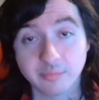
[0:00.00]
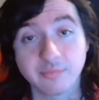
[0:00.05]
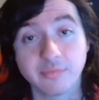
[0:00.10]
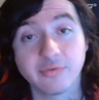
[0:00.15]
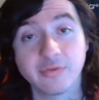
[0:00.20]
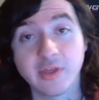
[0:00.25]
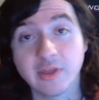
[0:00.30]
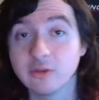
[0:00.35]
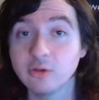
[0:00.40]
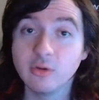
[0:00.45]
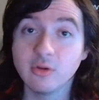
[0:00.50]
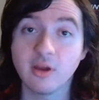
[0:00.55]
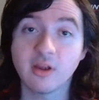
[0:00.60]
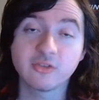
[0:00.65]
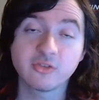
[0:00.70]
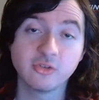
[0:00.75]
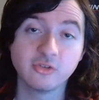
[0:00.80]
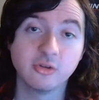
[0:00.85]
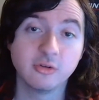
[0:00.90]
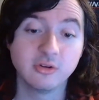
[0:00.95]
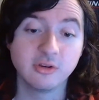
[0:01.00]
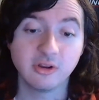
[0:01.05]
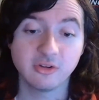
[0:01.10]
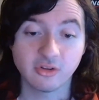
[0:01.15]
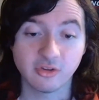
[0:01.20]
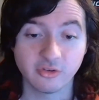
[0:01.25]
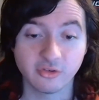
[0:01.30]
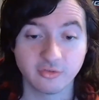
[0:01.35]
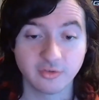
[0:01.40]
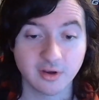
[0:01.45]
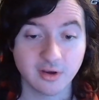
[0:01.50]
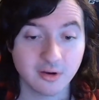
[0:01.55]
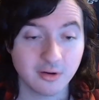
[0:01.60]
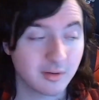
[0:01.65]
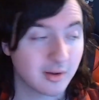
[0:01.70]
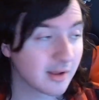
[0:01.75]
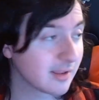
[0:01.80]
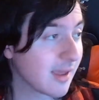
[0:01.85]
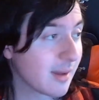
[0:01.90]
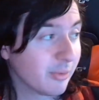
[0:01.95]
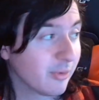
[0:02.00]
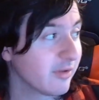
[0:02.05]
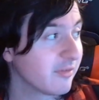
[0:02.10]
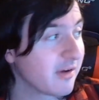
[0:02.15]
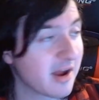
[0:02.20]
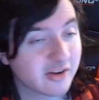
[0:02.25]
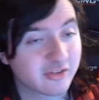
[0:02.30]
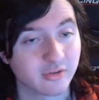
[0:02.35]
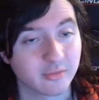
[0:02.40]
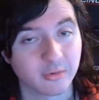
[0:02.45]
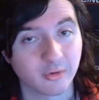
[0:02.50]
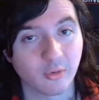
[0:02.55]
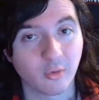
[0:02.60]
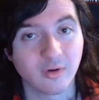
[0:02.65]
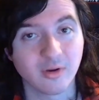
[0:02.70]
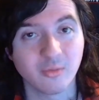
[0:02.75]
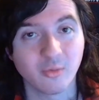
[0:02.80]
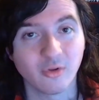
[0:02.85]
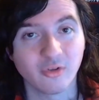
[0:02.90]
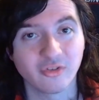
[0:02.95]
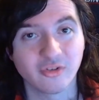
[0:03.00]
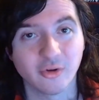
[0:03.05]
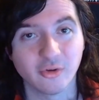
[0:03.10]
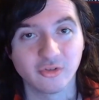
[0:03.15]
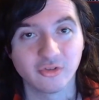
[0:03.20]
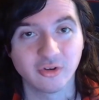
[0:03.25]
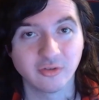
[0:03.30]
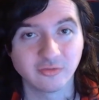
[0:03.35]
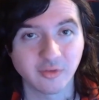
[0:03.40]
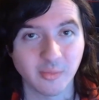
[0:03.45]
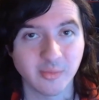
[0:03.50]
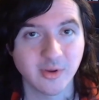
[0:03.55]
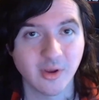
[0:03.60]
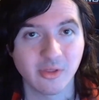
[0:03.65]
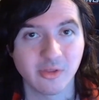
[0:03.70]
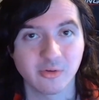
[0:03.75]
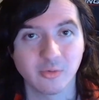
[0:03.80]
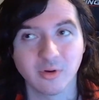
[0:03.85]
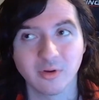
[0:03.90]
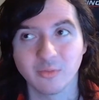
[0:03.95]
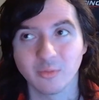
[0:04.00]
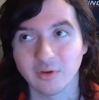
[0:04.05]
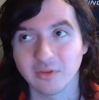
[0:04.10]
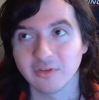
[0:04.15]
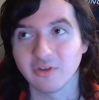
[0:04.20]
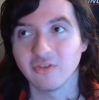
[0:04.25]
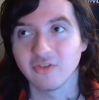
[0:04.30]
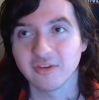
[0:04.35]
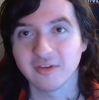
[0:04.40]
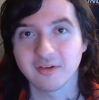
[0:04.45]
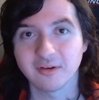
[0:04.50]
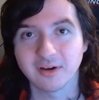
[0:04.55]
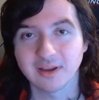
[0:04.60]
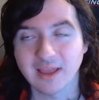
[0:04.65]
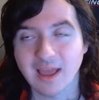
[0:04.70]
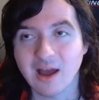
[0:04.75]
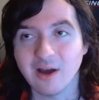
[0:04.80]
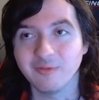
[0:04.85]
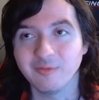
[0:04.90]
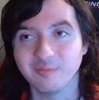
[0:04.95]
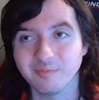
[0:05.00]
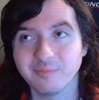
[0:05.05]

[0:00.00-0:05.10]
Thank you guys for tuning into this video. I can't believe I actually recorded one so soon from the other one, when considering how